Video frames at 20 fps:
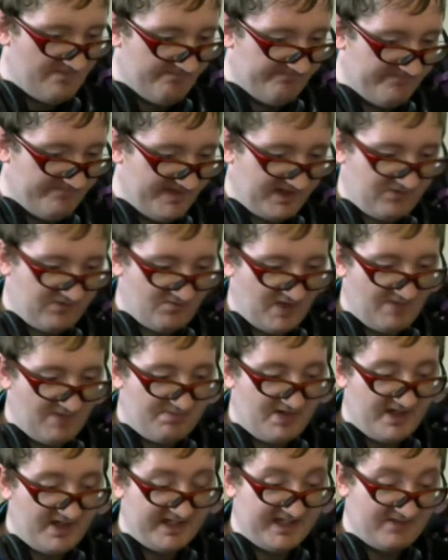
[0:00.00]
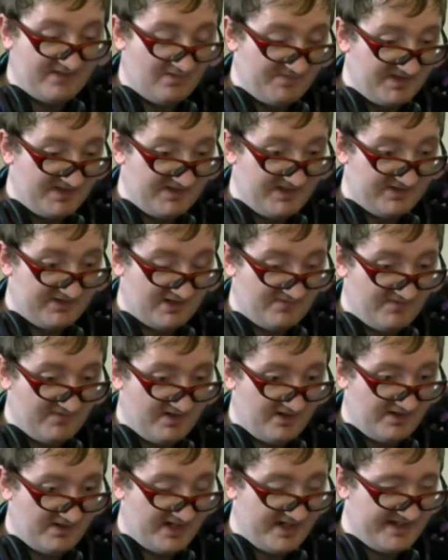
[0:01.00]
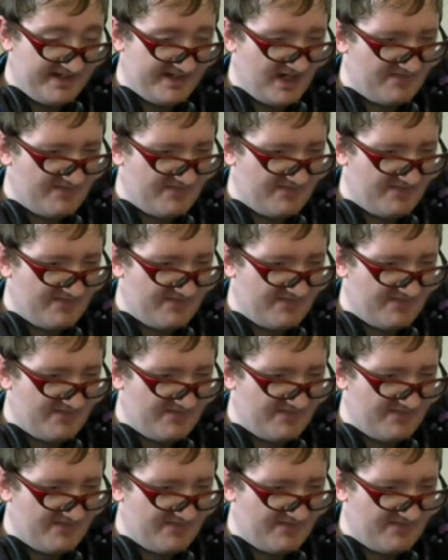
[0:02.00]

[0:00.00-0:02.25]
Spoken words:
Next one I'll probably get will be Secret of Variety.